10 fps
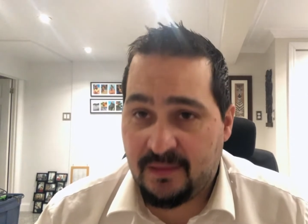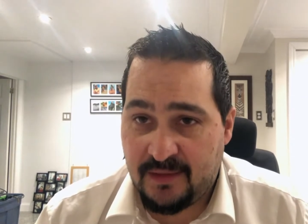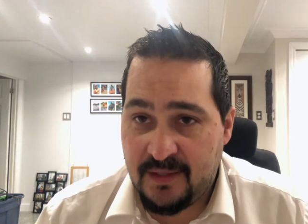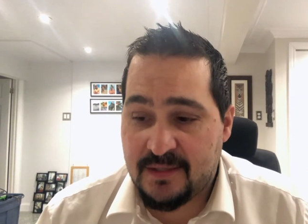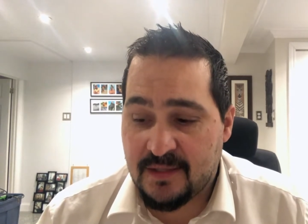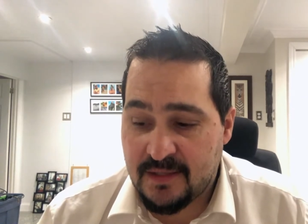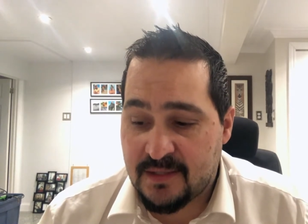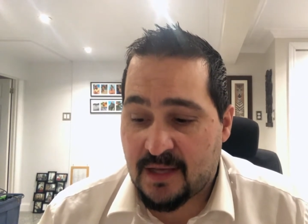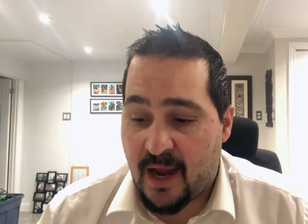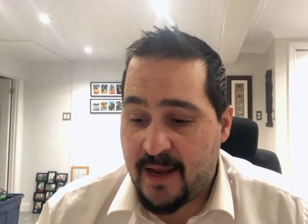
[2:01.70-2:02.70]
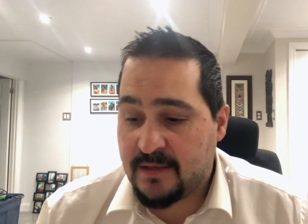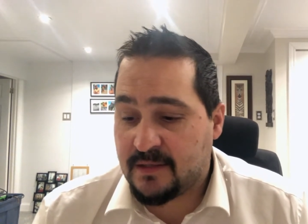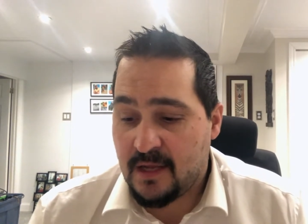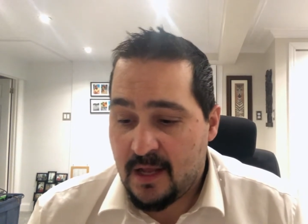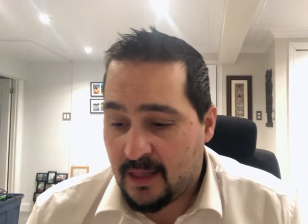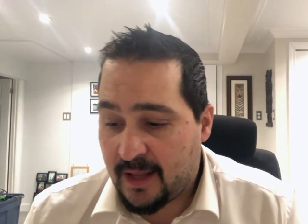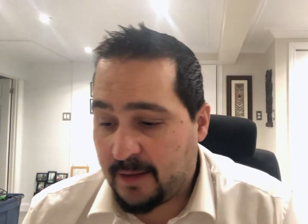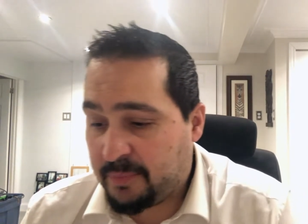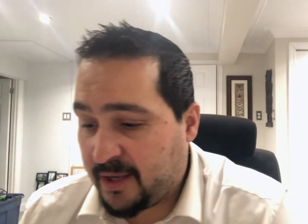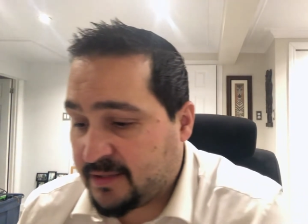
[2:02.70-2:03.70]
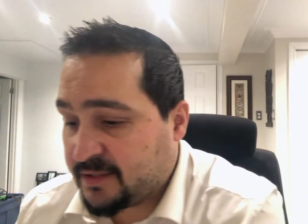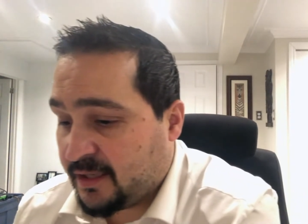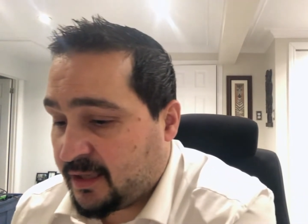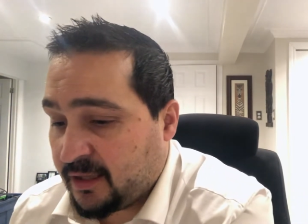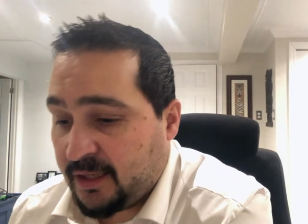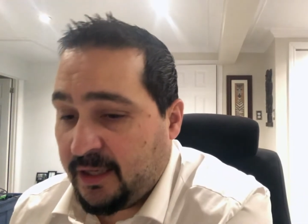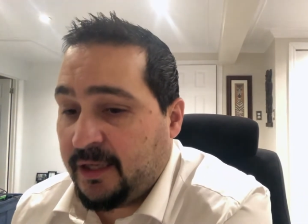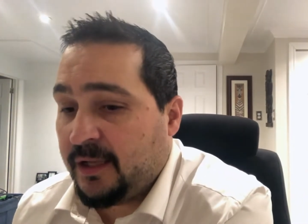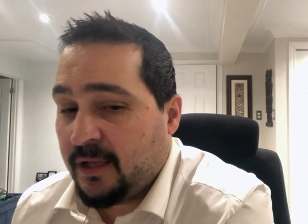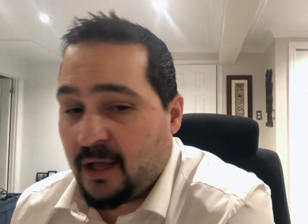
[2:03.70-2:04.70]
a decent size, like basically